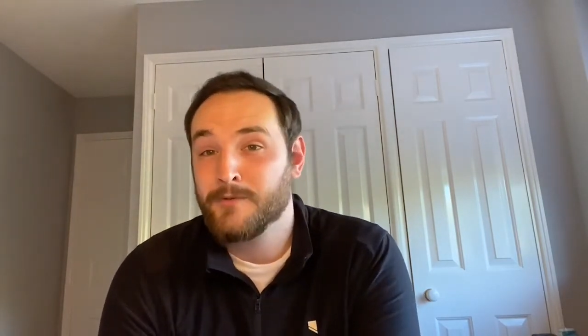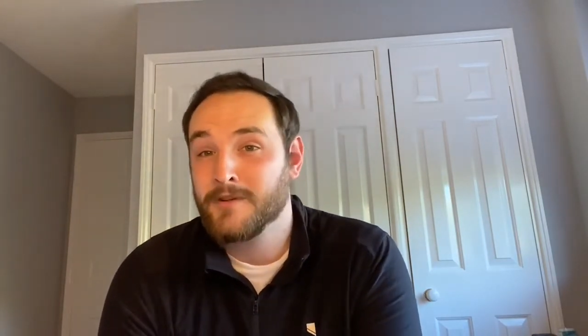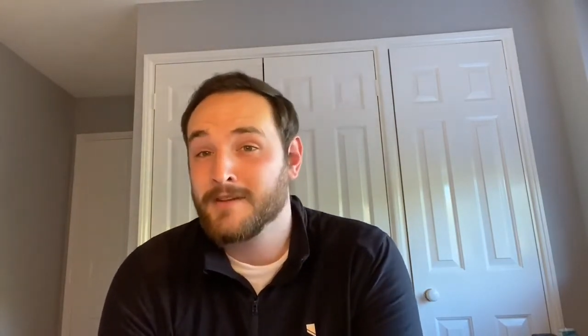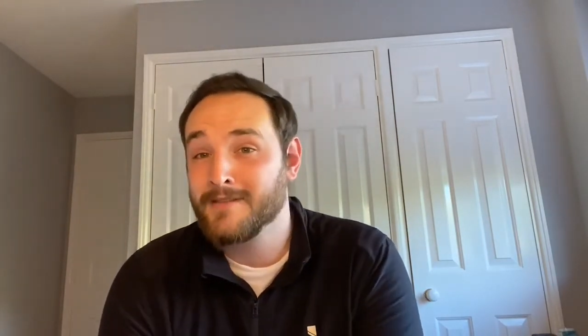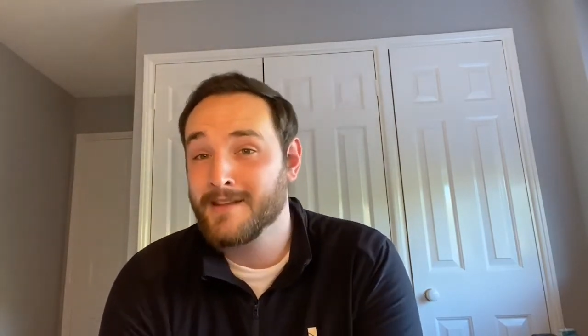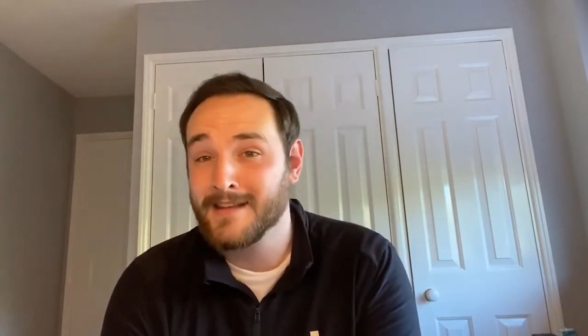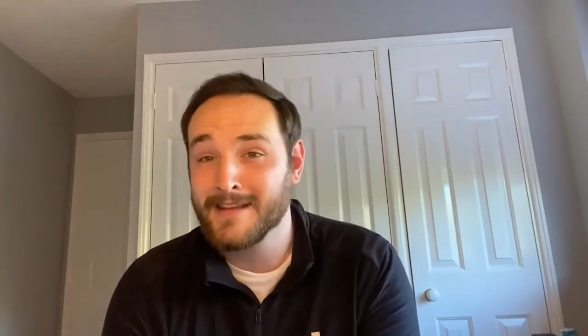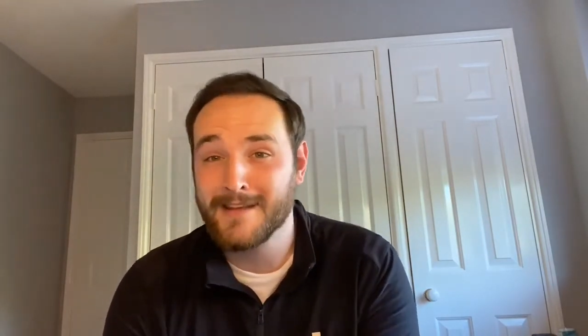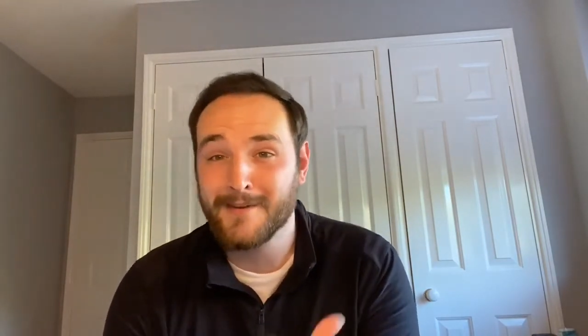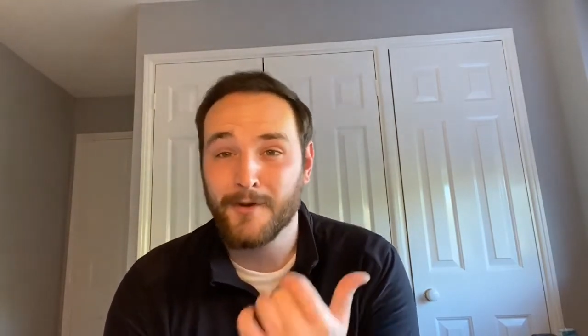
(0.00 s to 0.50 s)
but
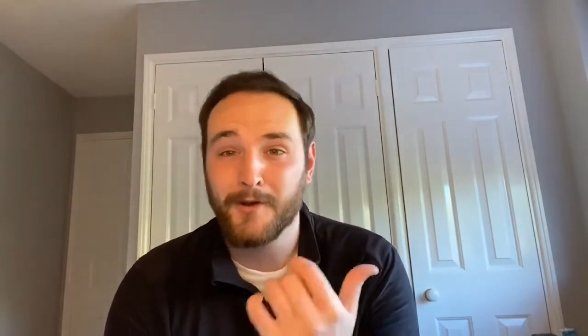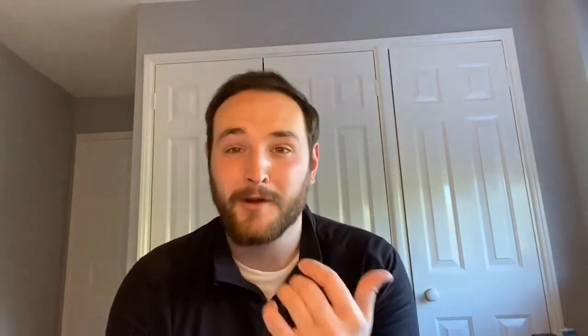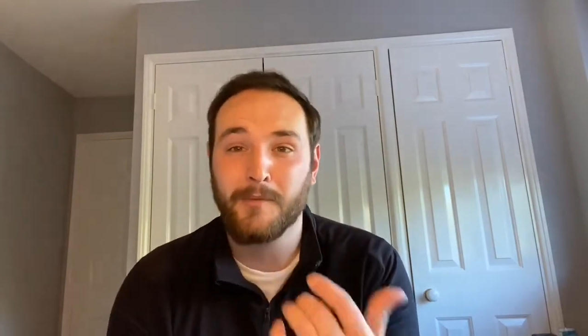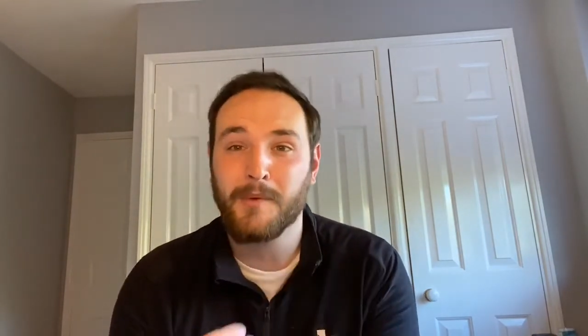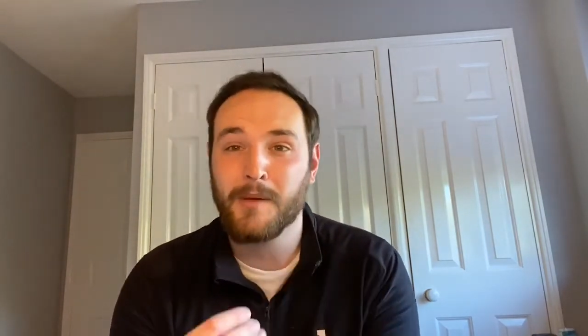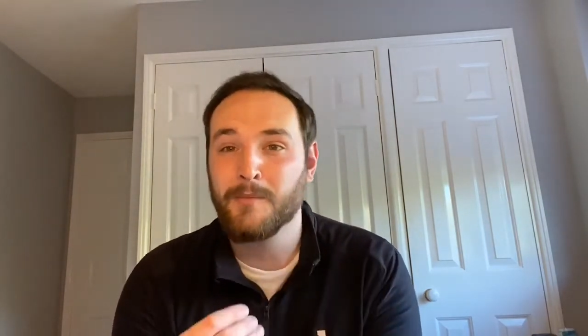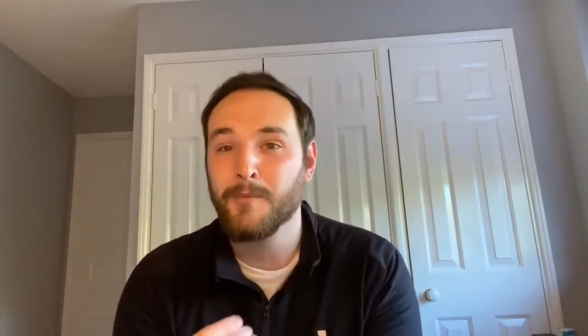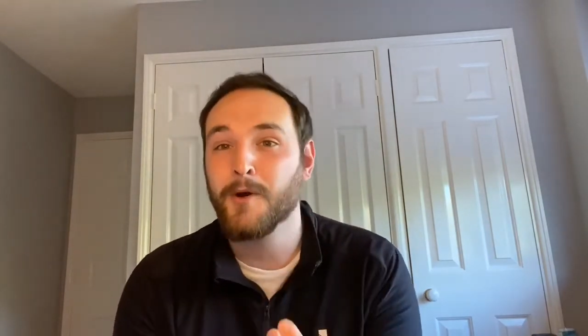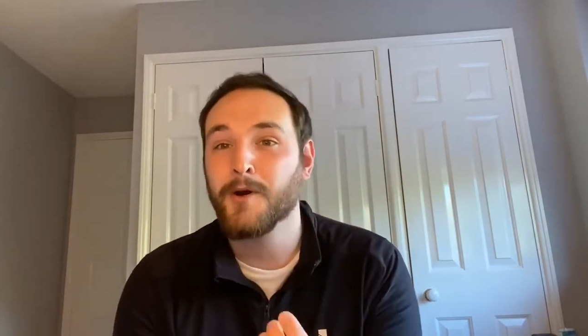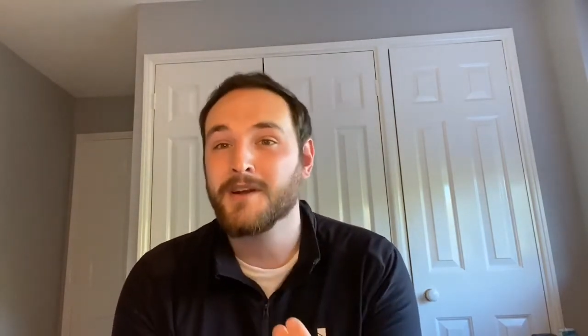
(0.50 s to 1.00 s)
then you look a
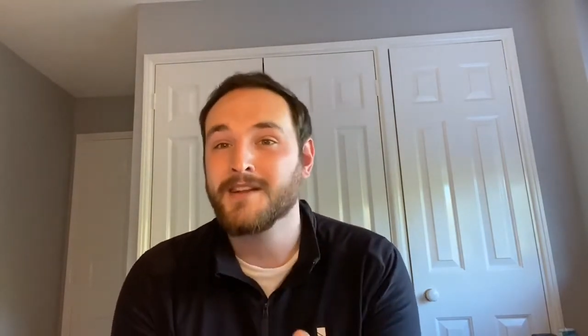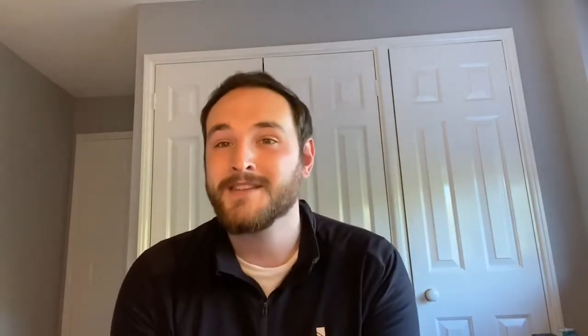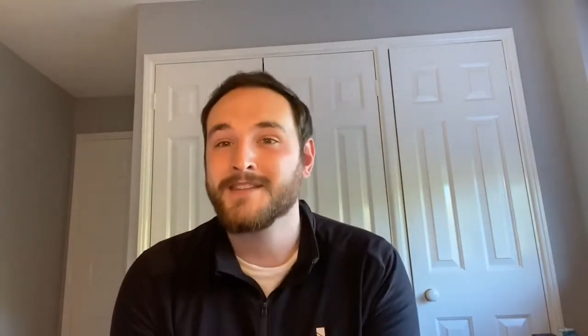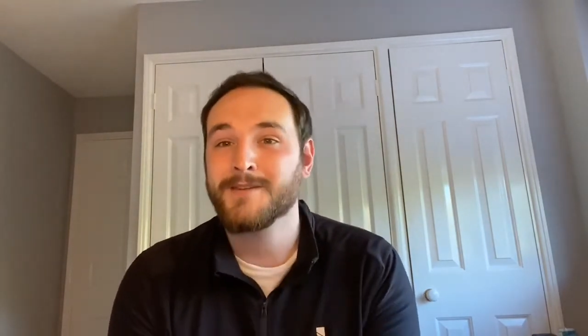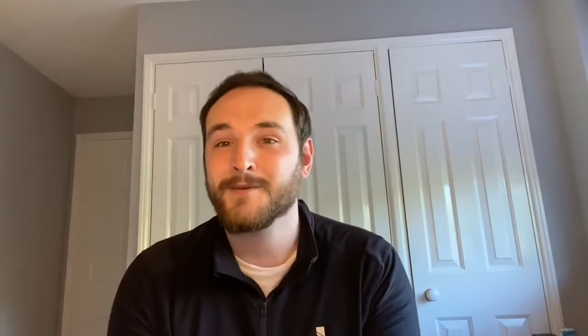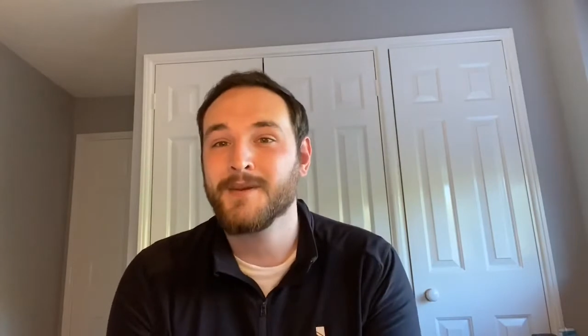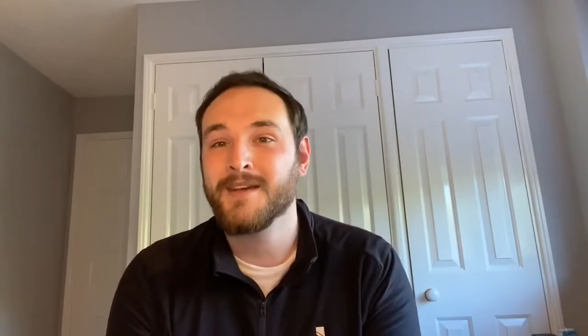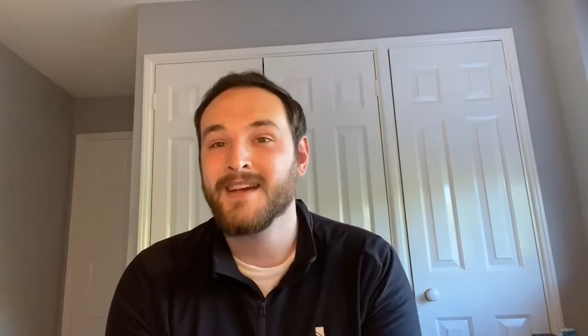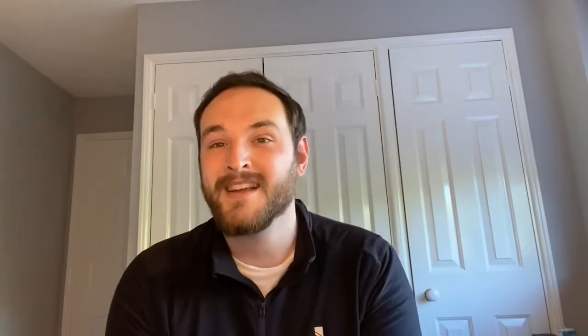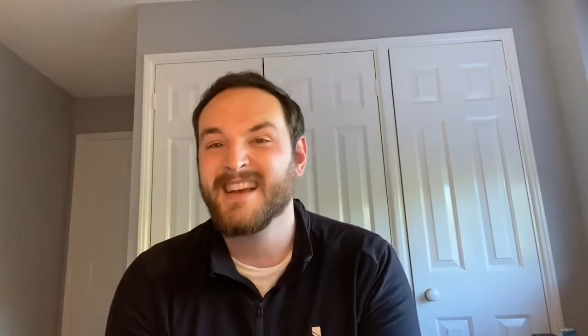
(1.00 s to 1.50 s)
bit more
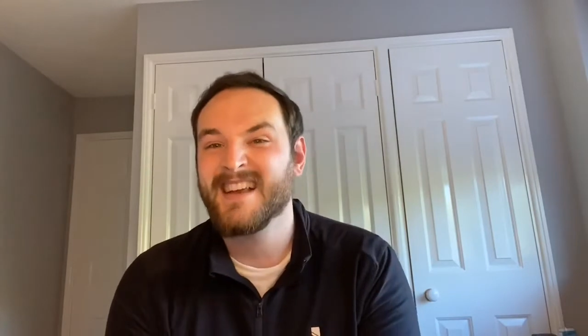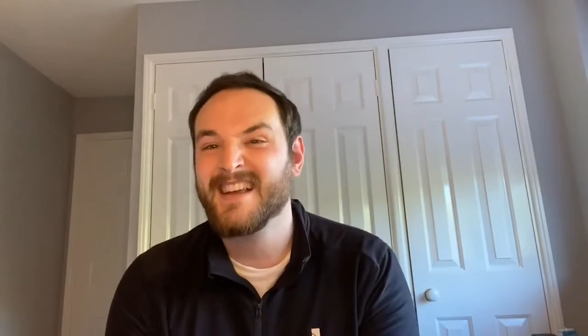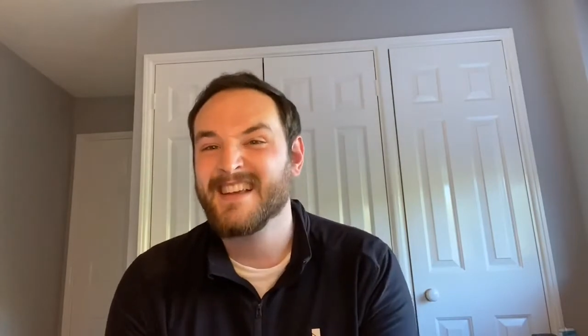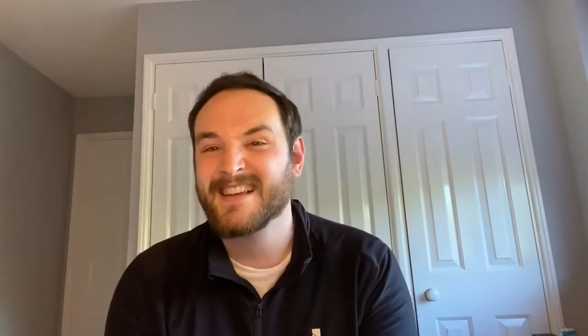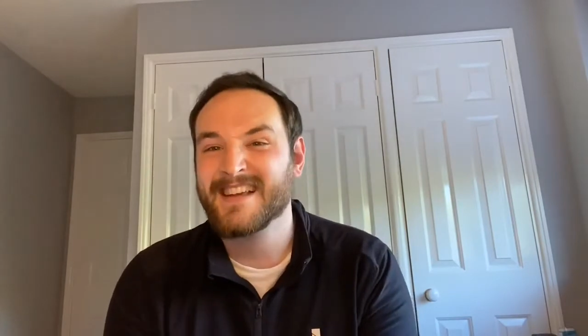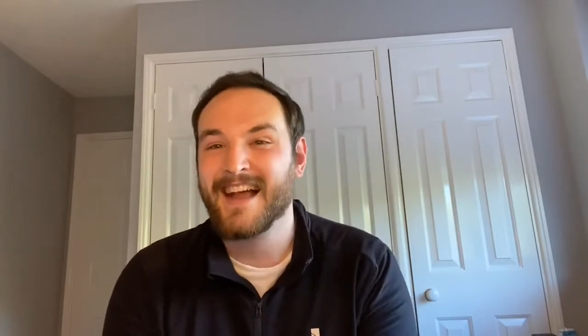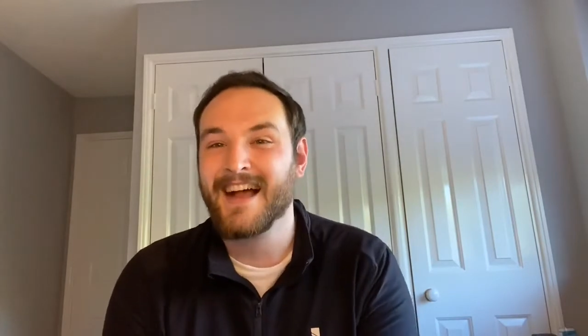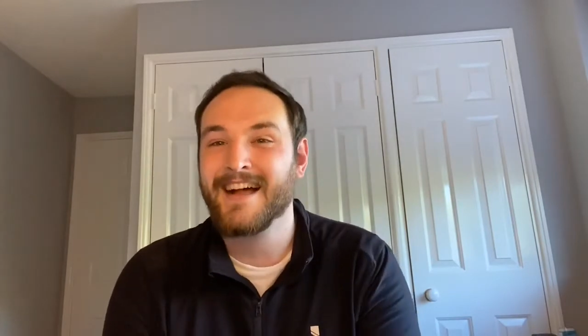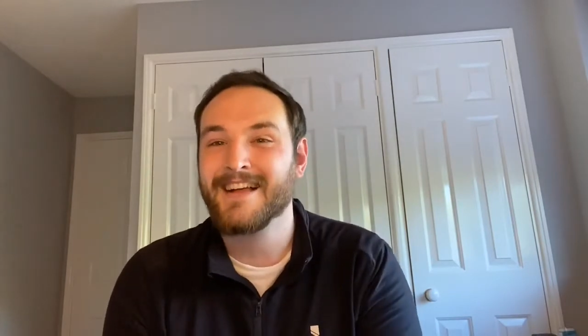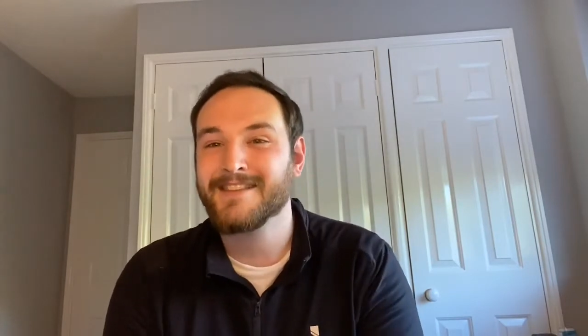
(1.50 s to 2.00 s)
into it and it
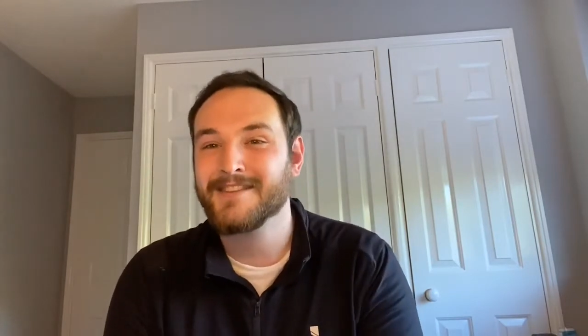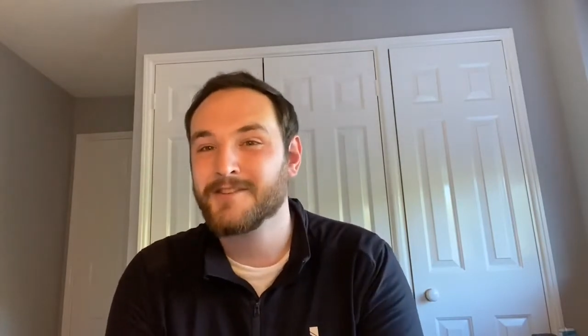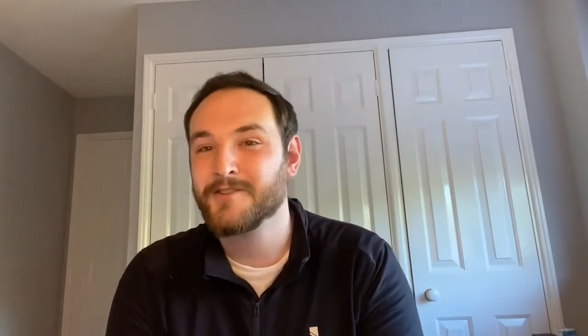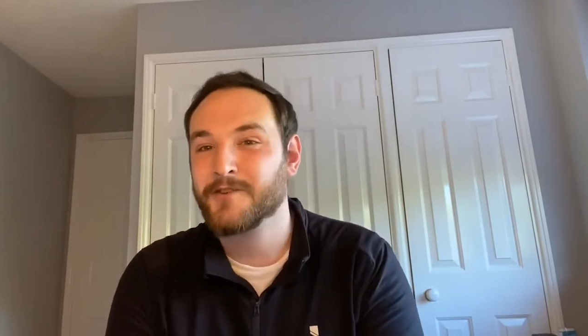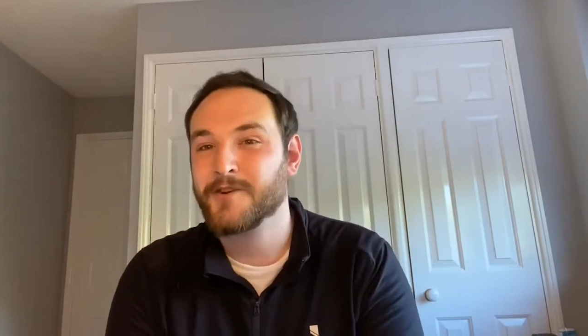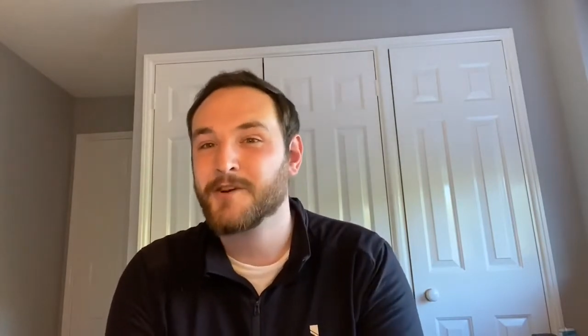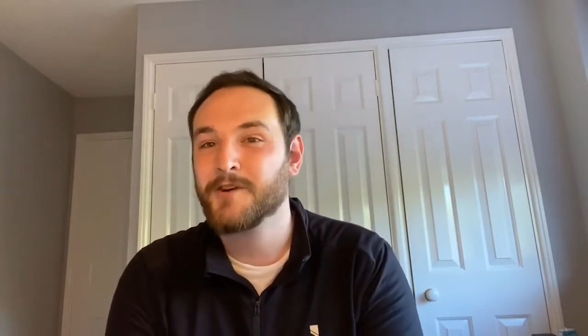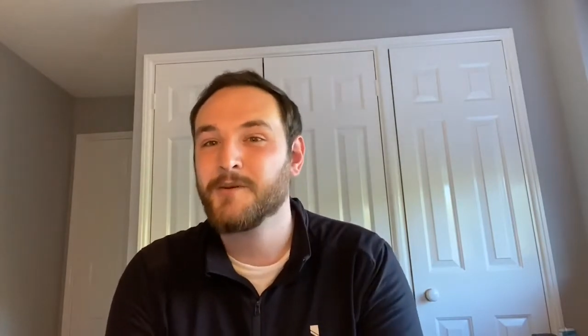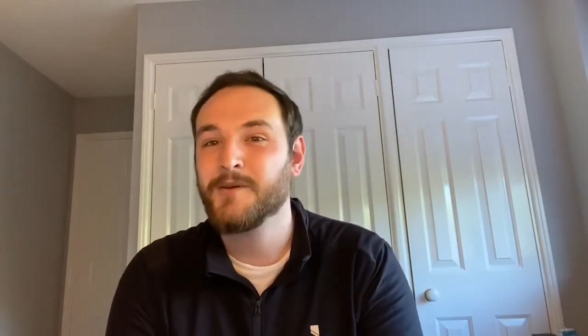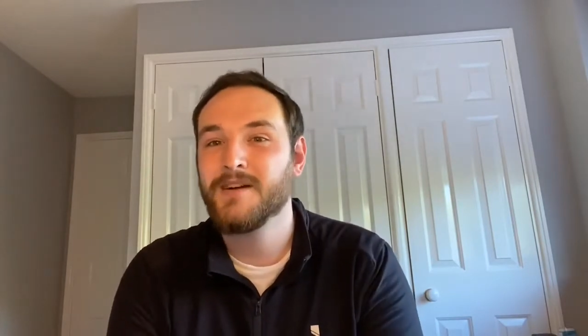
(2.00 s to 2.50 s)
is kind of
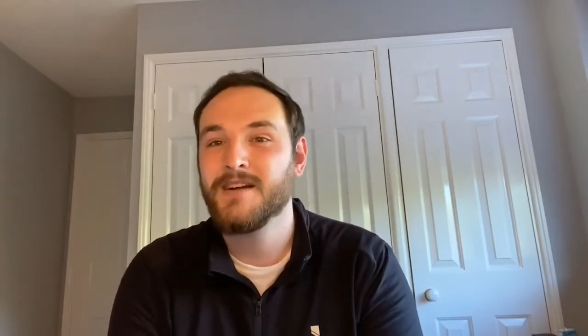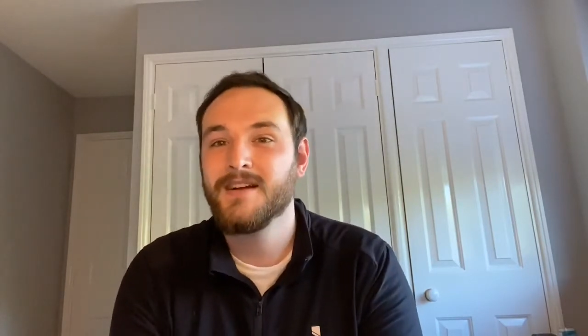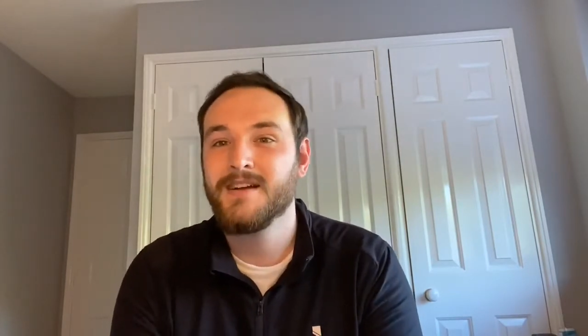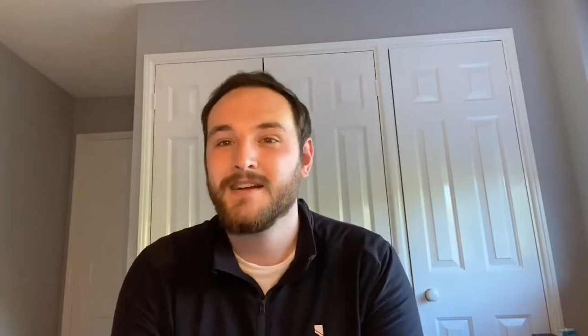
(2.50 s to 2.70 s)
true.